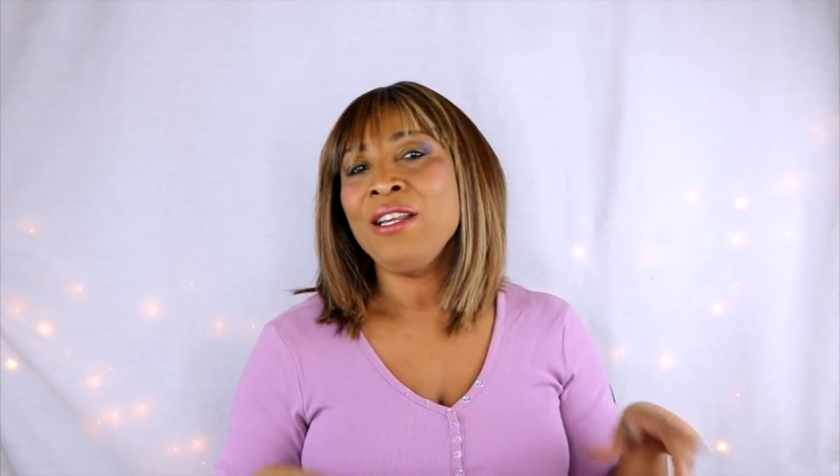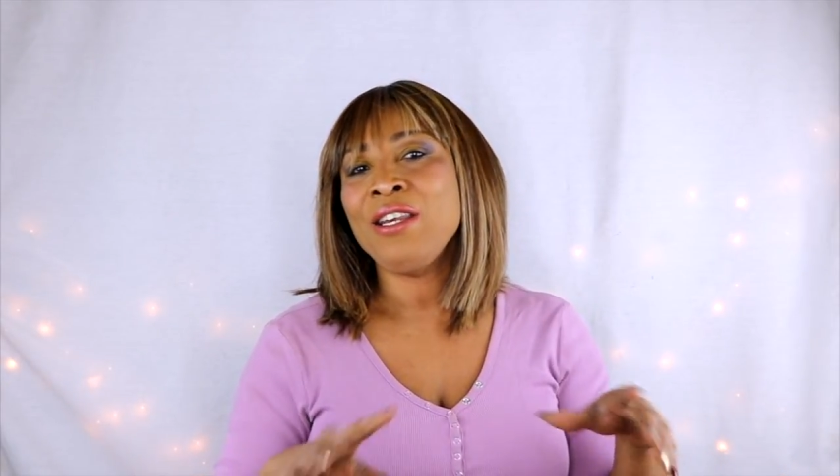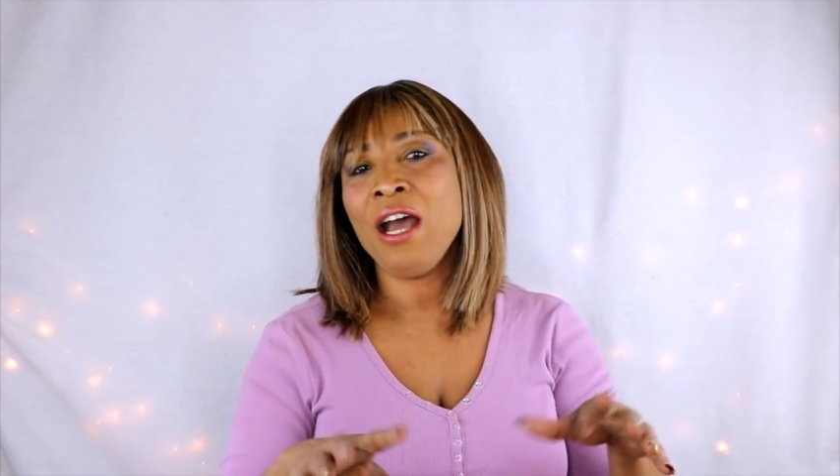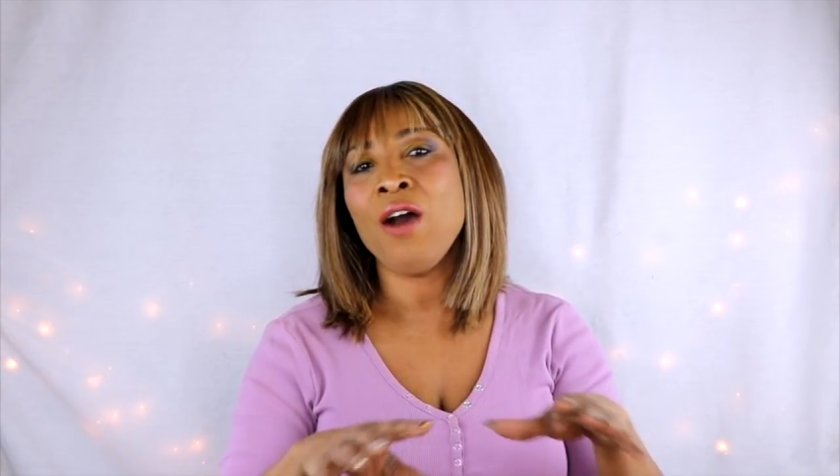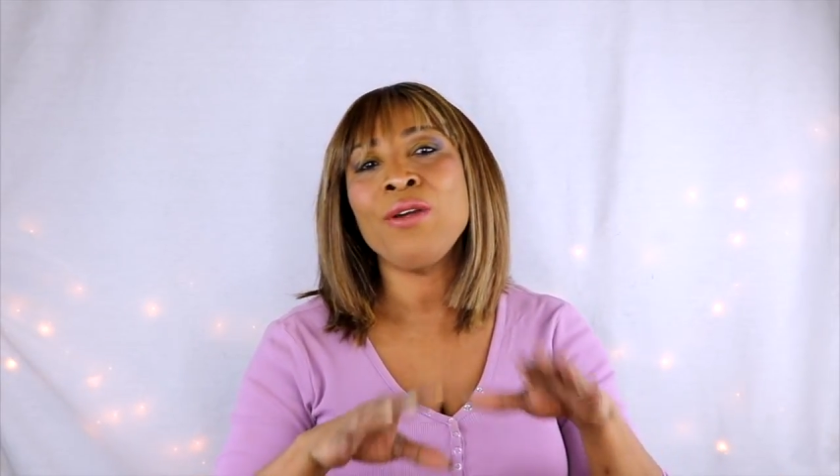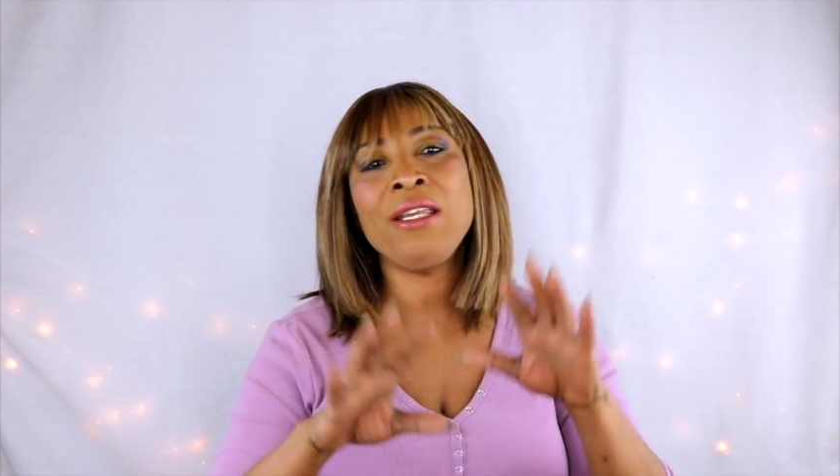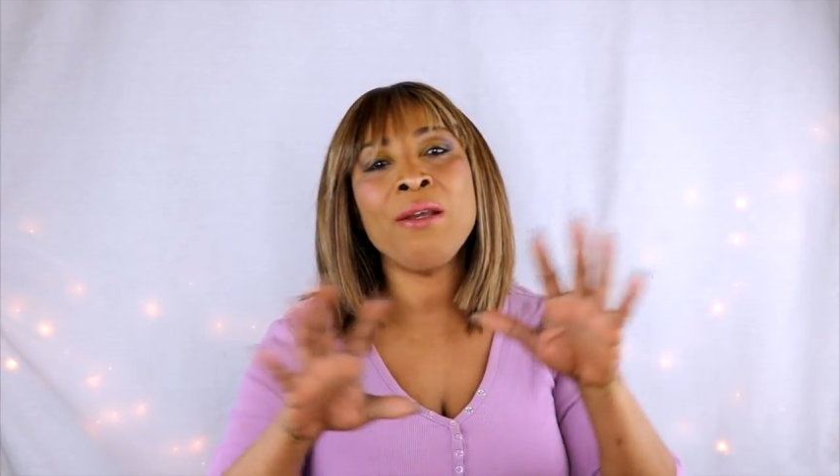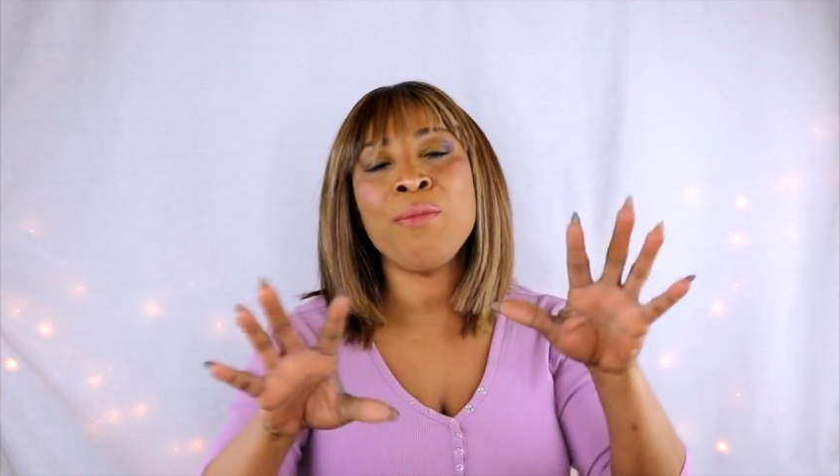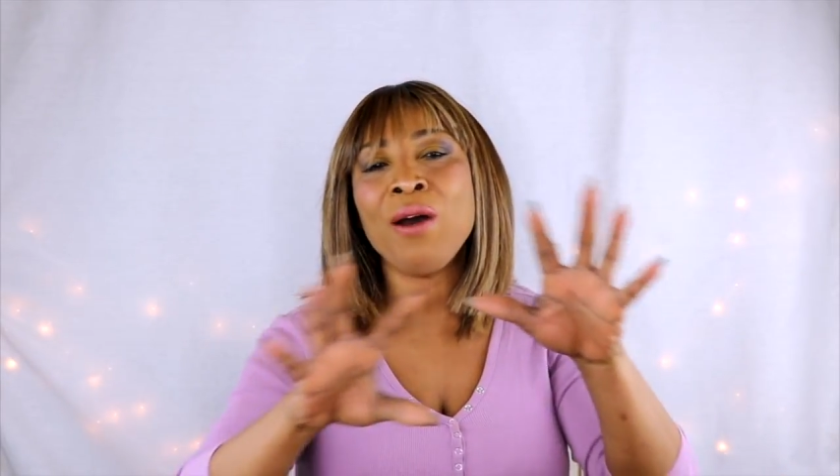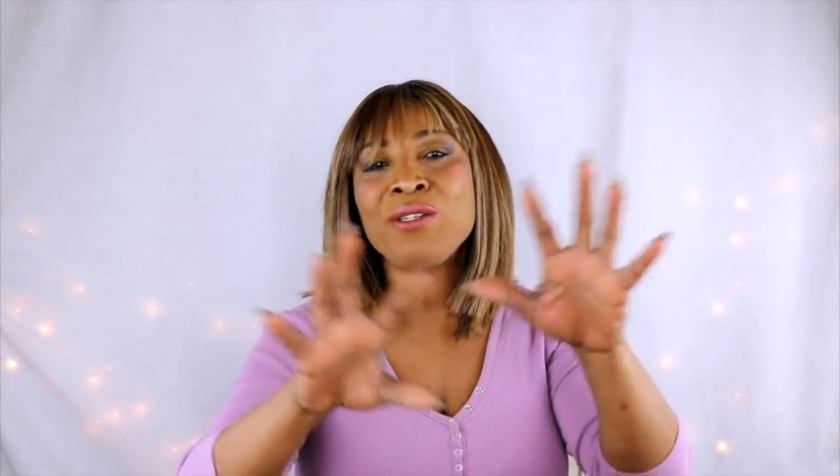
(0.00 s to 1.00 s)
Now, in
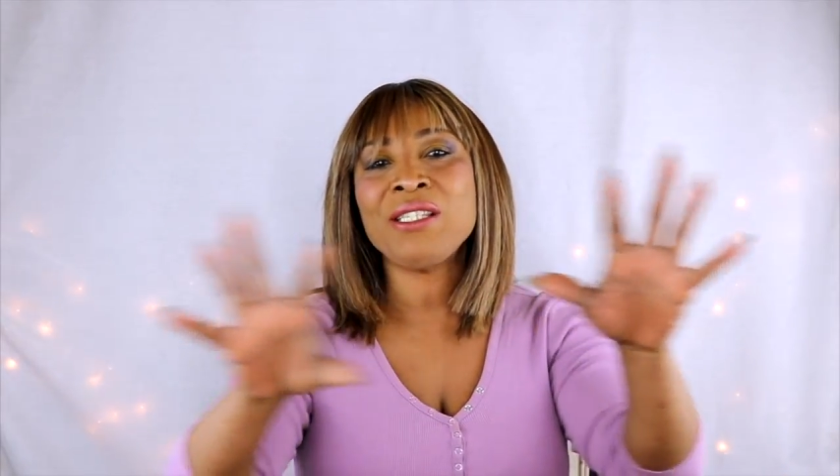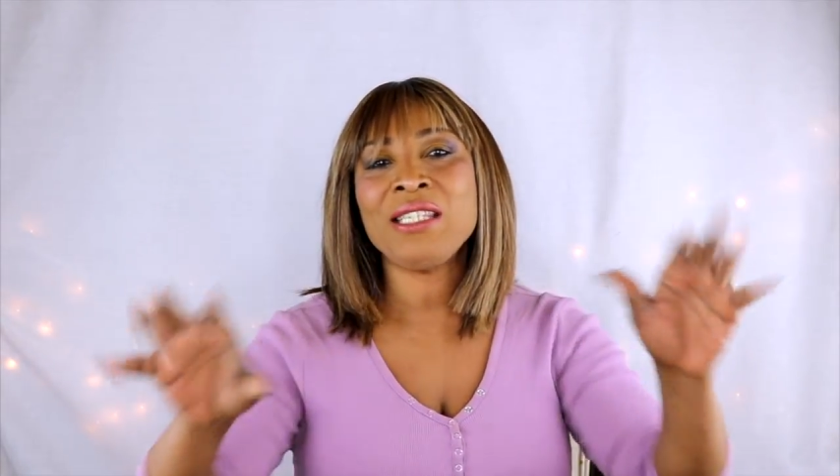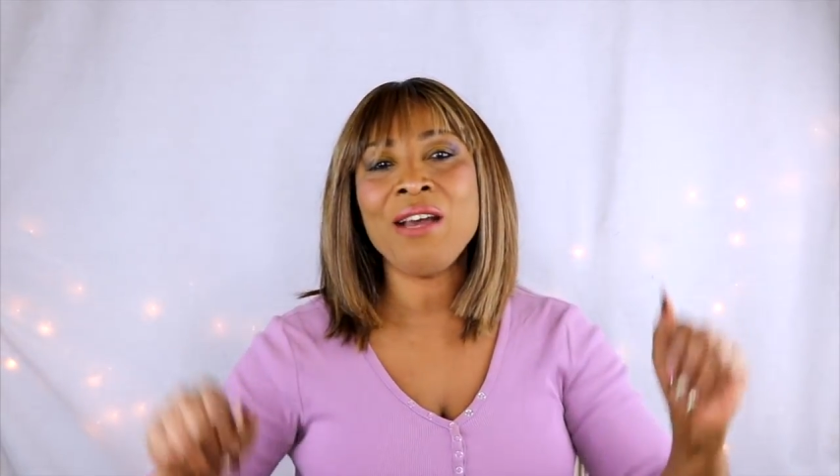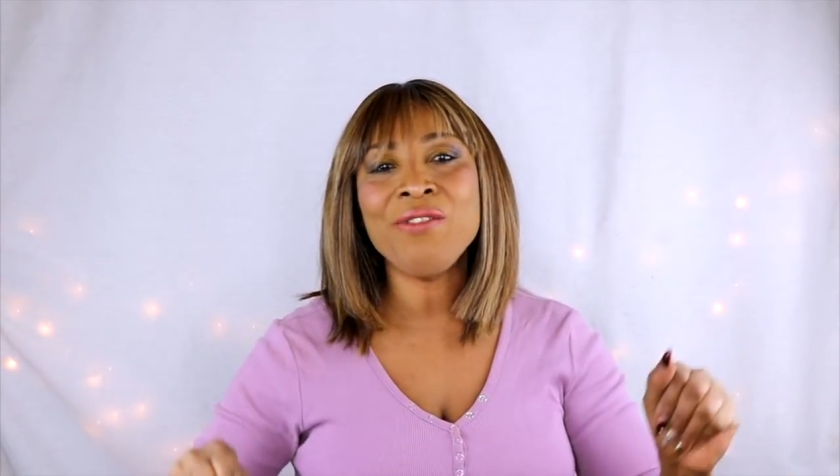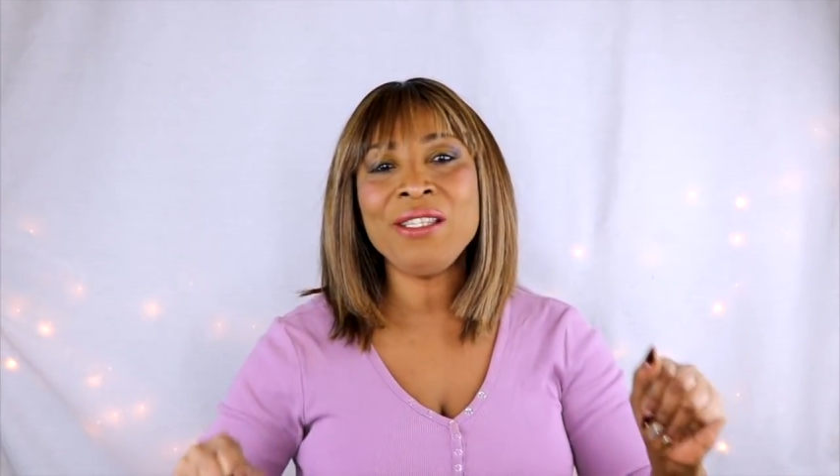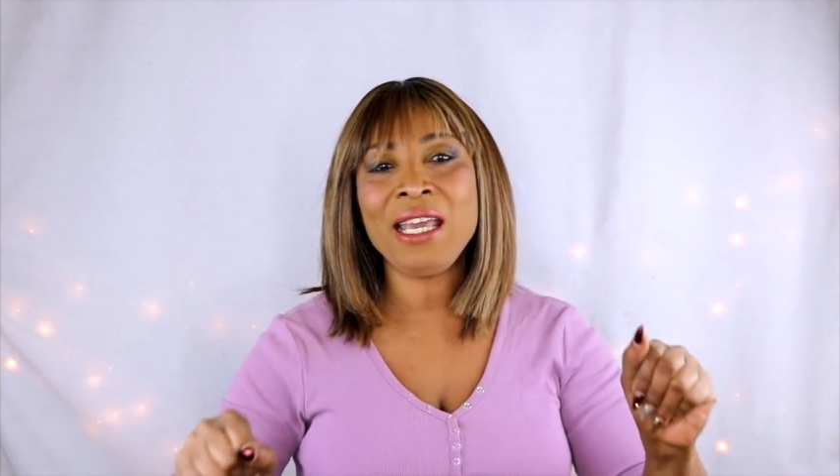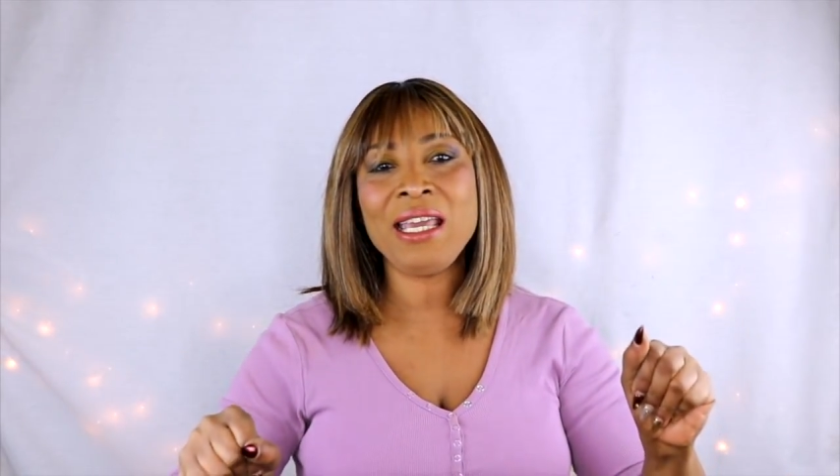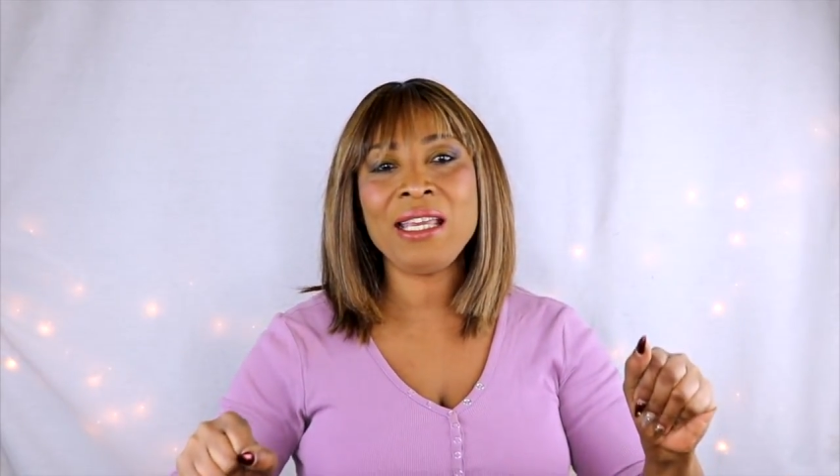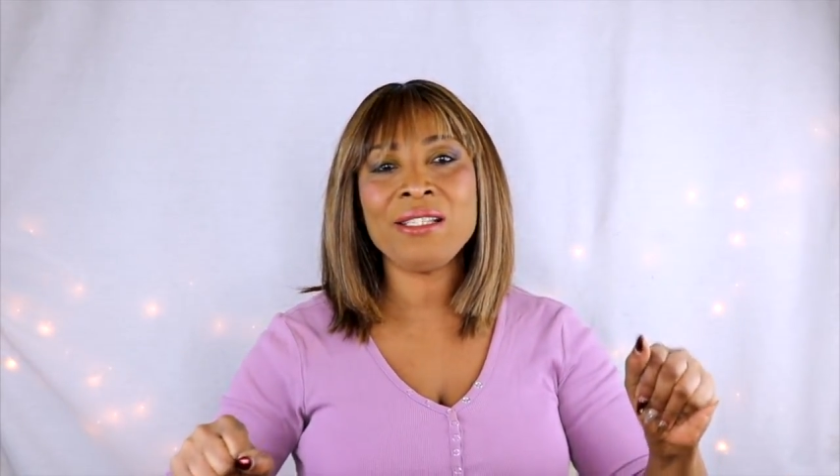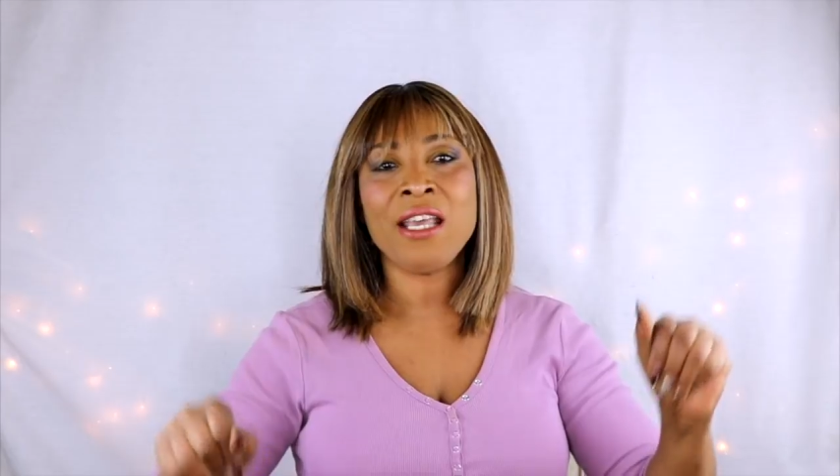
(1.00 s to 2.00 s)
about seven
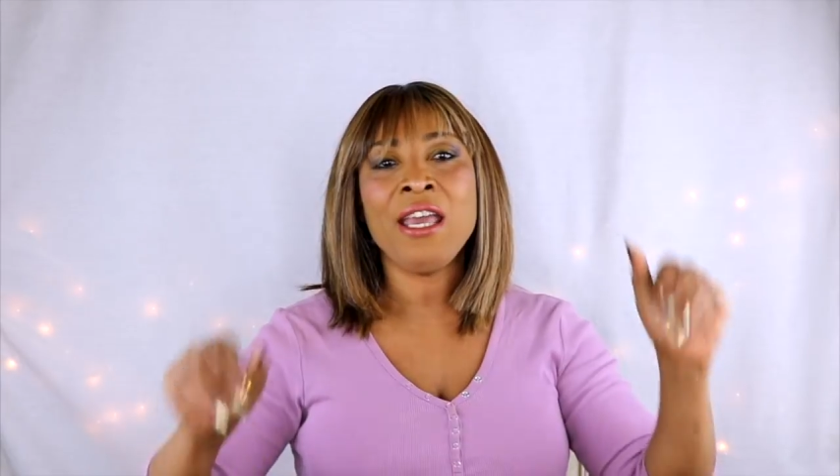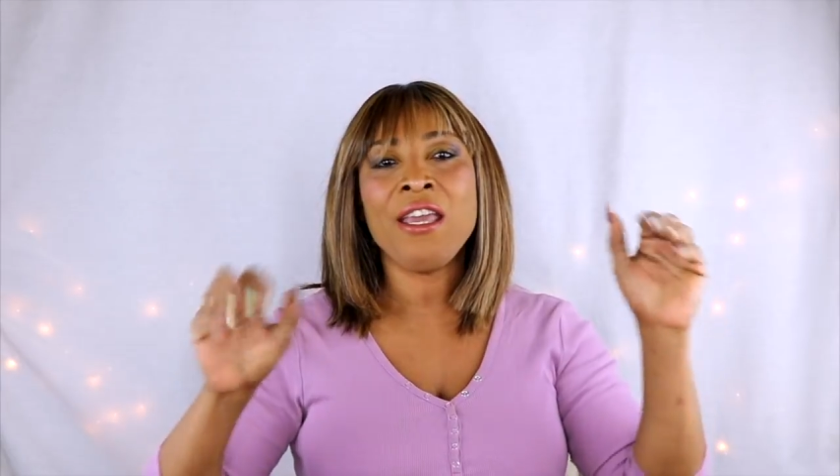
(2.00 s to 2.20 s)
days,